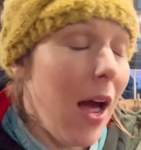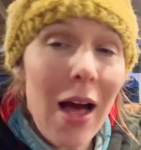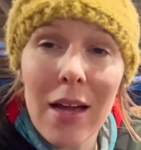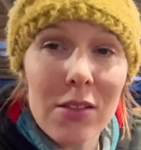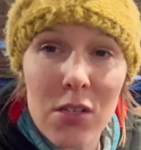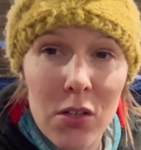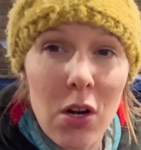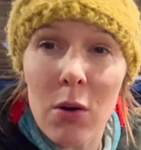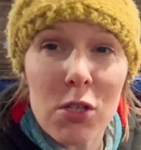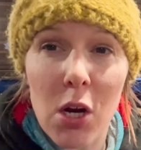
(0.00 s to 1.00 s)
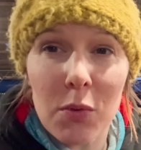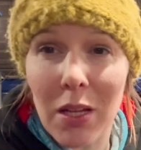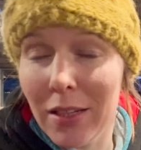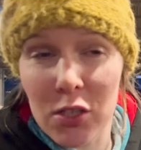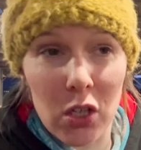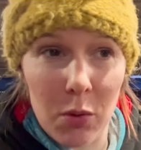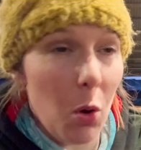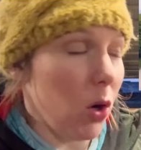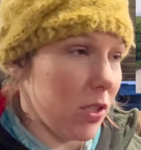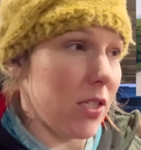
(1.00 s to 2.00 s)
and, no joke, they literally
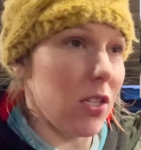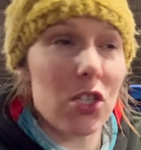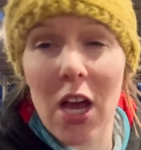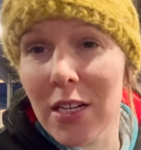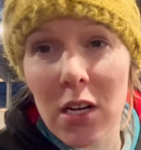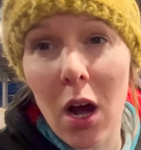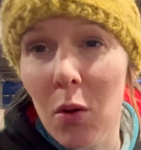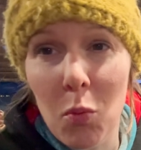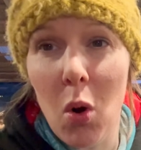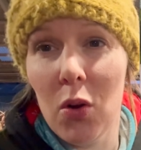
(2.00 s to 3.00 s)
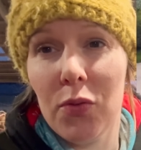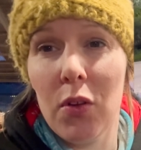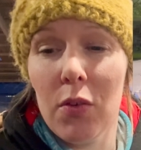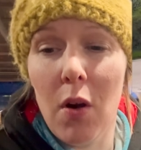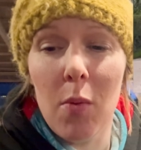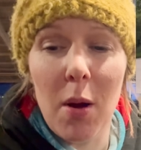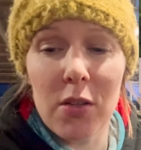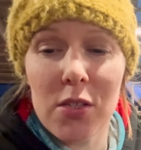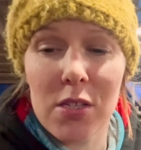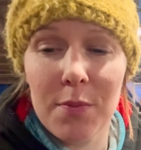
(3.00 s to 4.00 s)
walked into the shed and walked through the
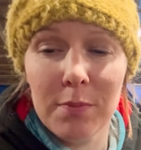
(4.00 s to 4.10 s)
robots.